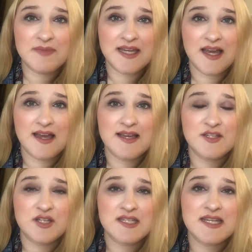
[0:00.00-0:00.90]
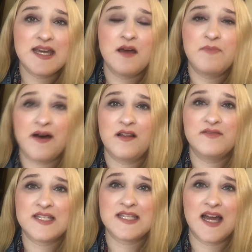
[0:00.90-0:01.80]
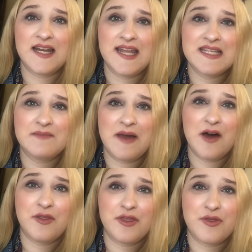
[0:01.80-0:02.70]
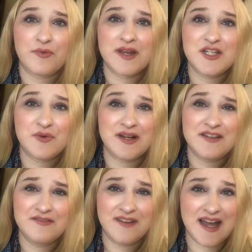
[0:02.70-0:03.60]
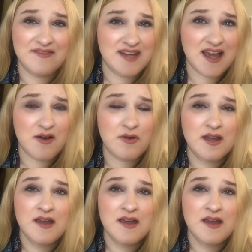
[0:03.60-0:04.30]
because just to get a bottle of Dasani is about $3.25 now.